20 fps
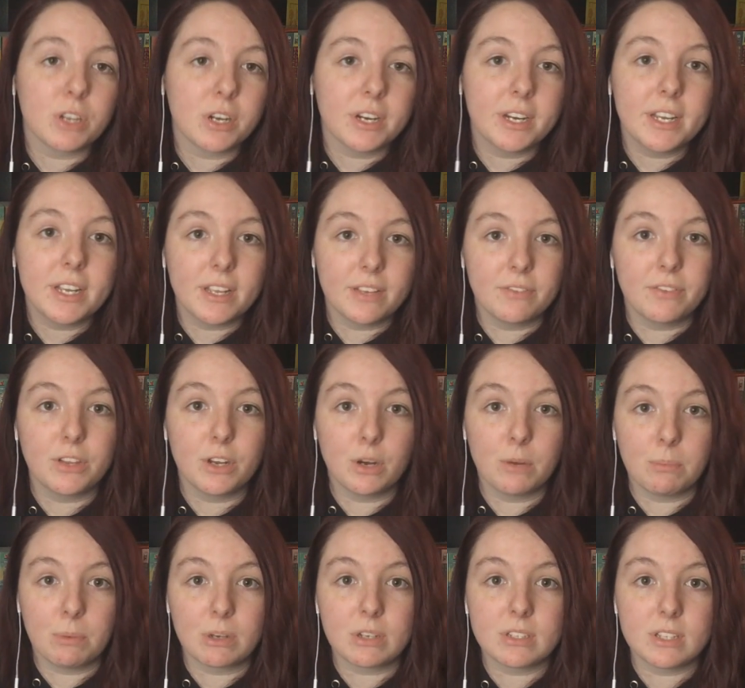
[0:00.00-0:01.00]
sorry if there
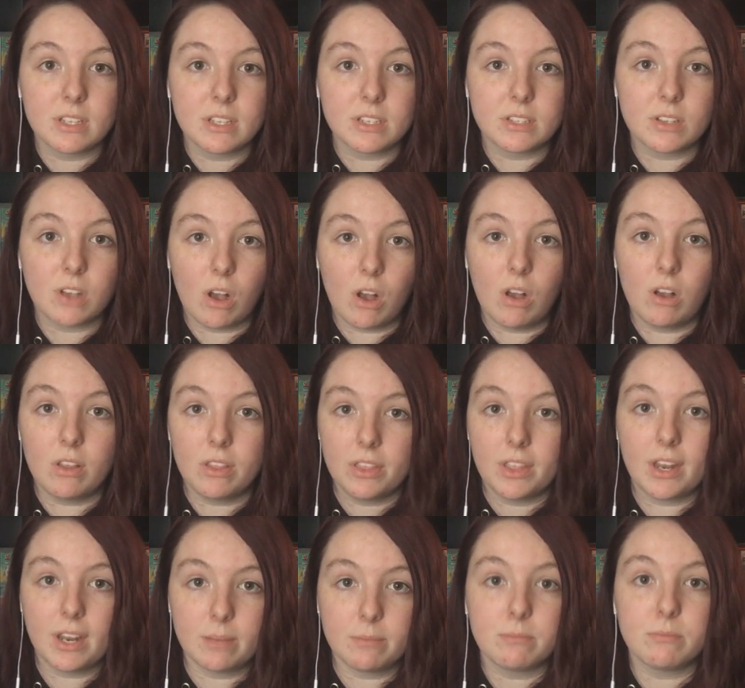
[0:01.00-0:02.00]
are books in this haul
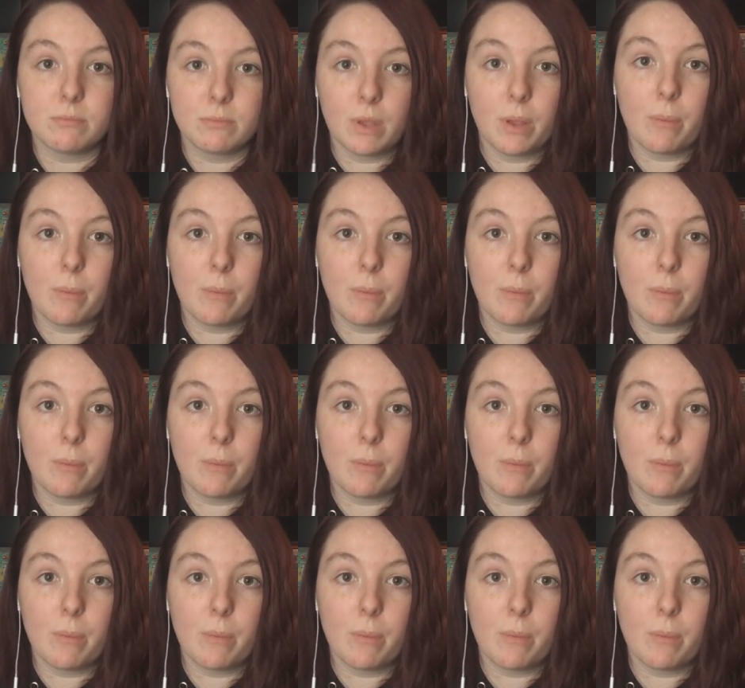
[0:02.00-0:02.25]
that I'm